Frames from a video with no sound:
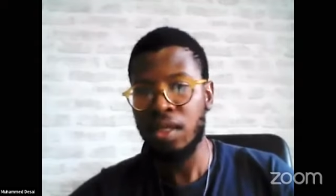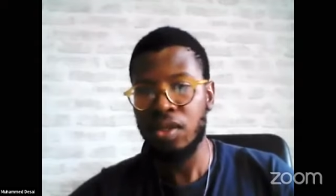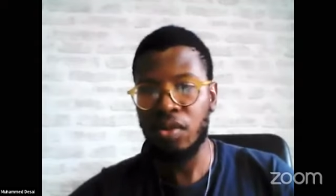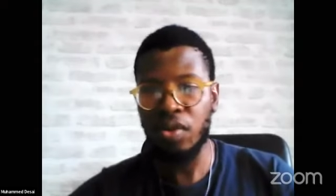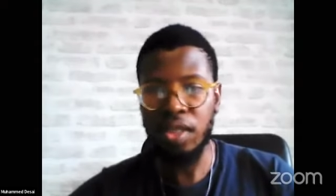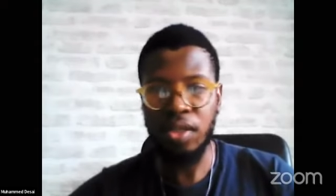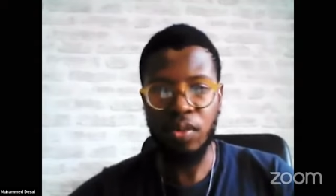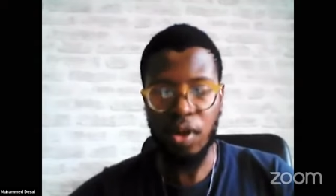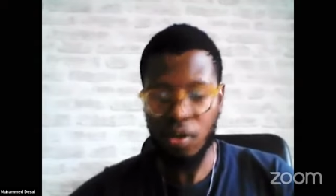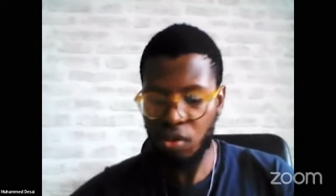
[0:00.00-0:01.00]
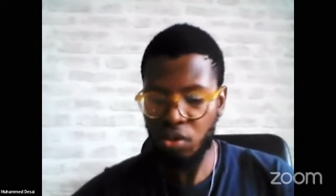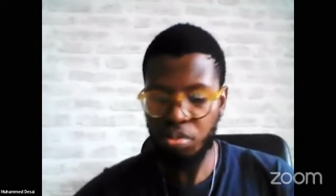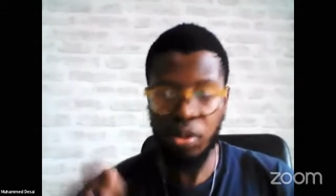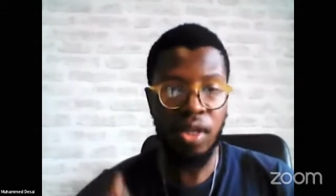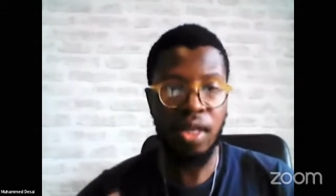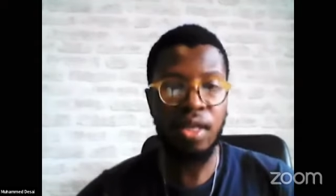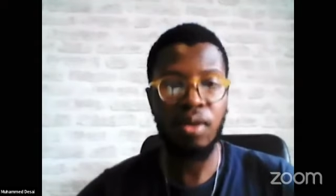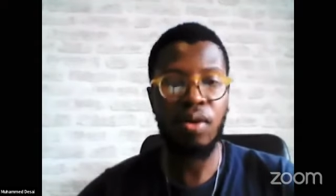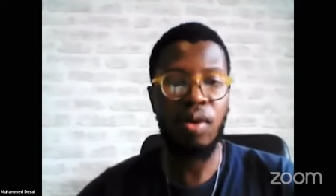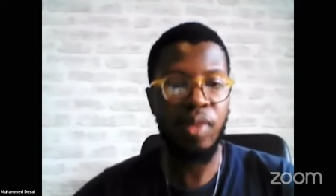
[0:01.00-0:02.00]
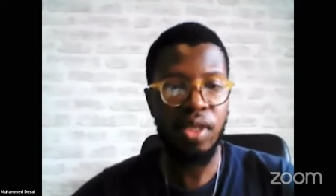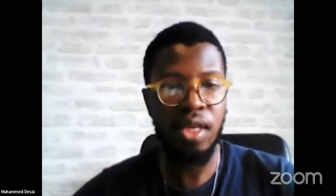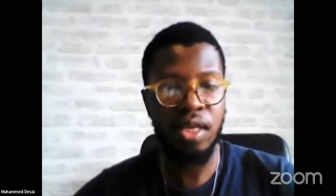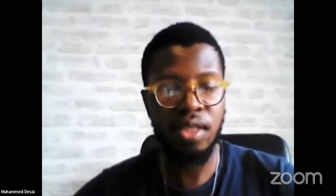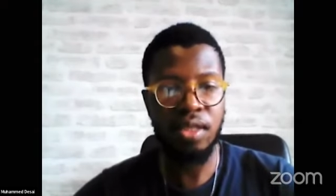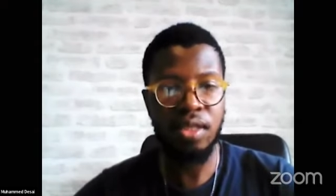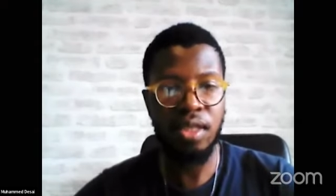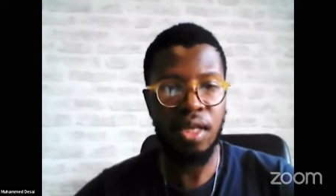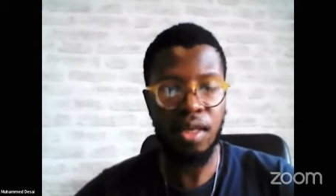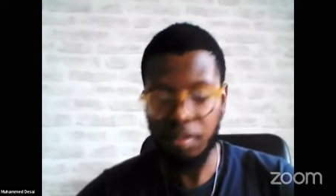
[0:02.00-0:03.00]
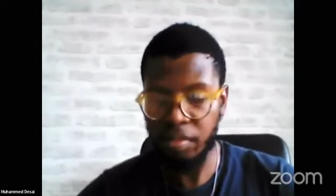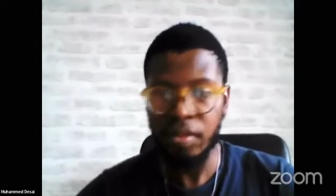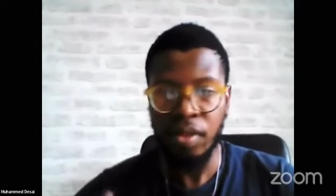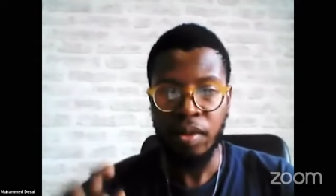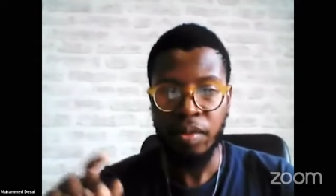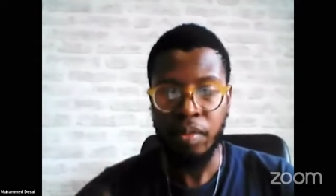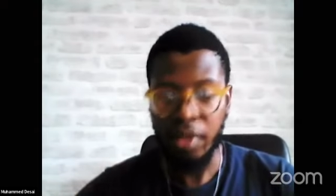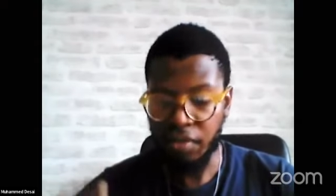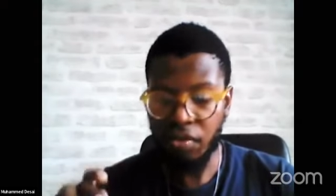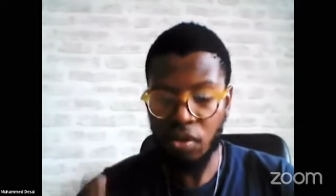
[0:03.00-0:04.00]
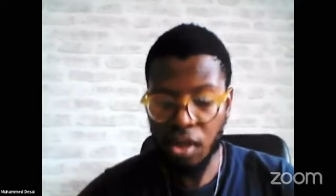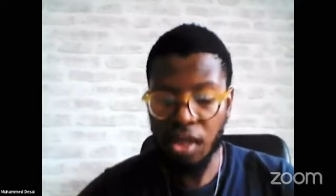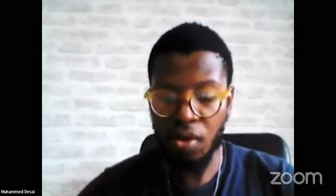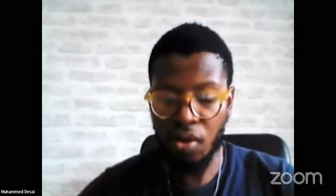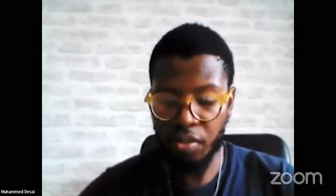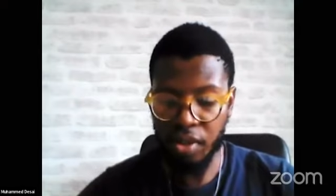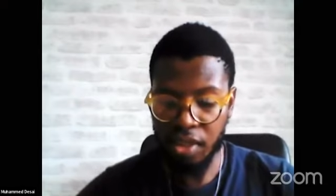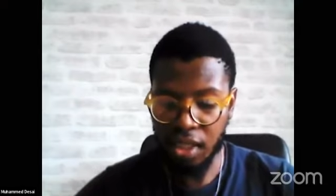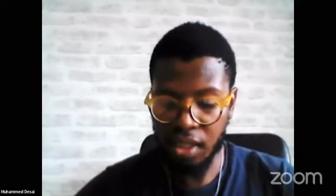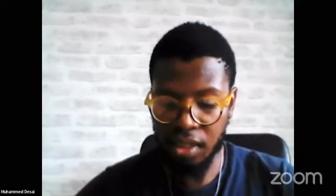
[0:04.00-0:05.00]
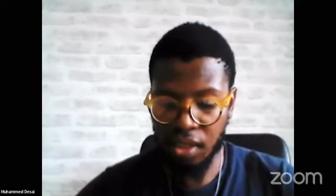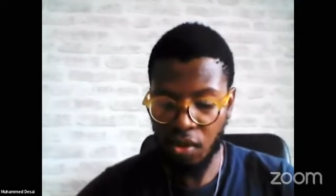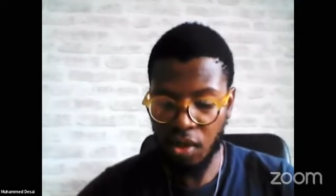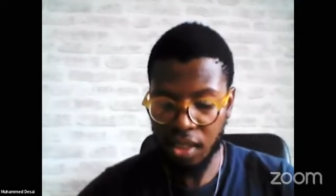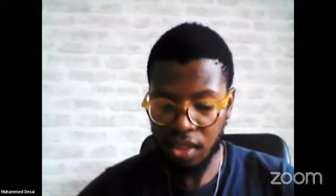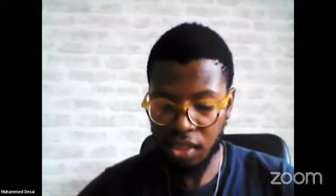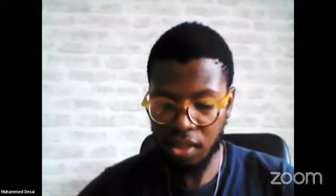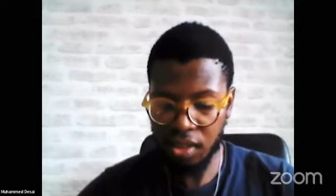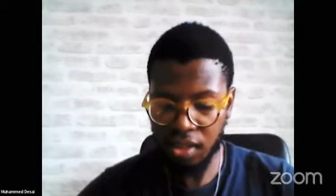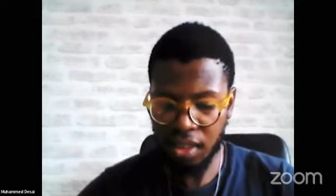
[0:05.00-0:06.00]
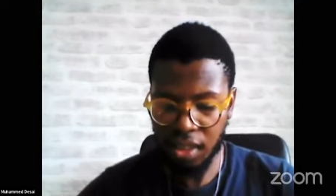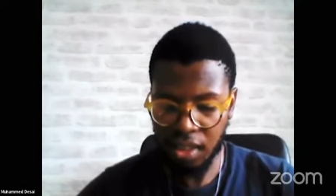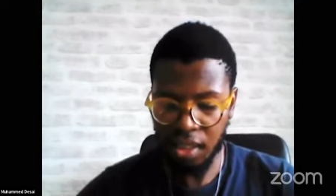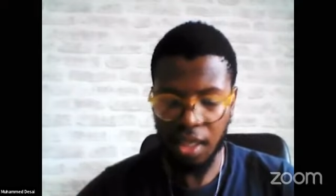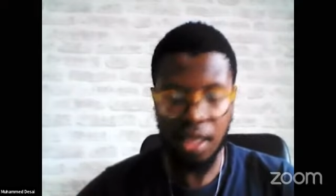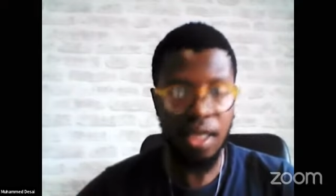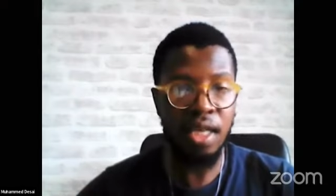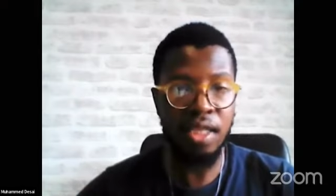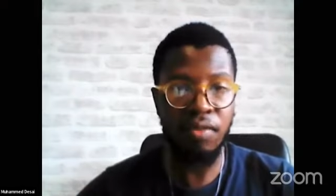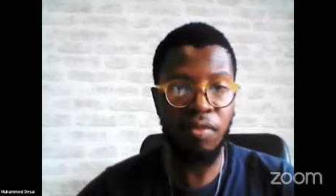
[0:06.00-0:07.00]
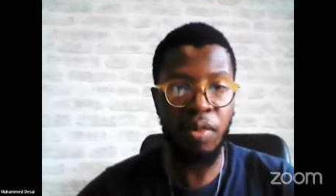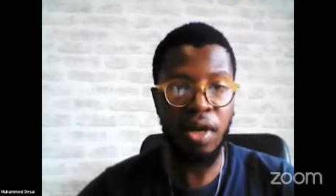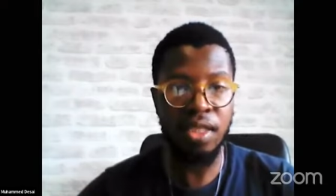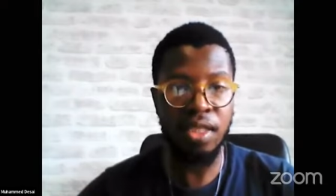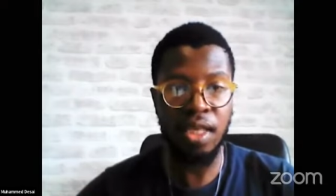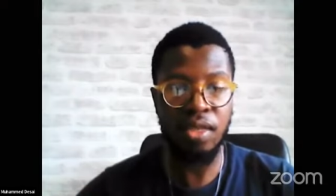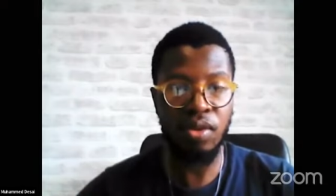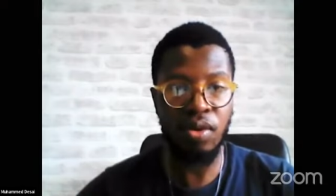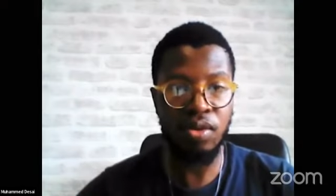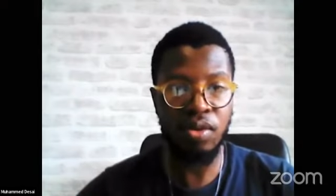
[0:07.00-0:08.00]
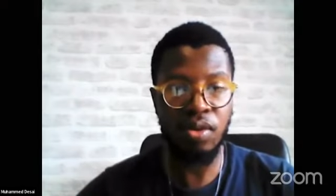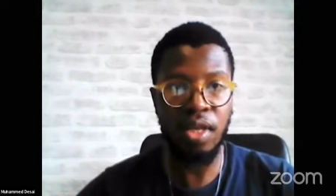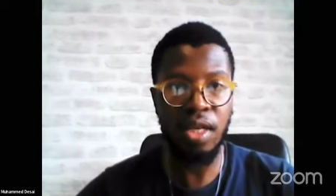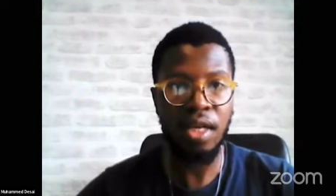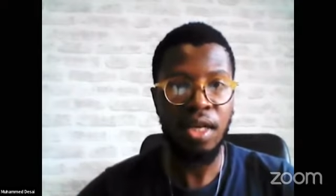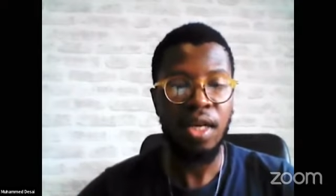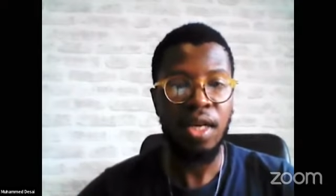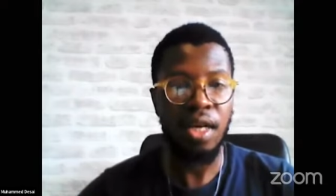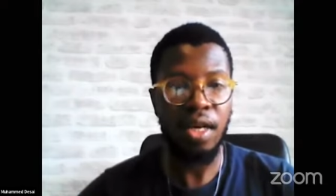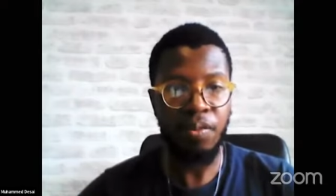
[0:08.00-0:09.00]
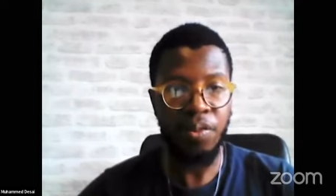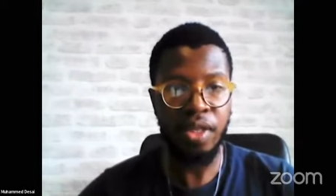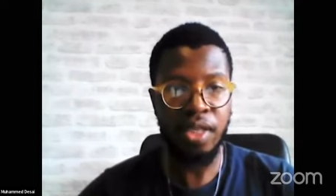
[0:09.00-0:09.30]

So great, we are going to put that in the comment section. Um, but if you look at the comment section, the organization Kenya for Palestine is also there um, the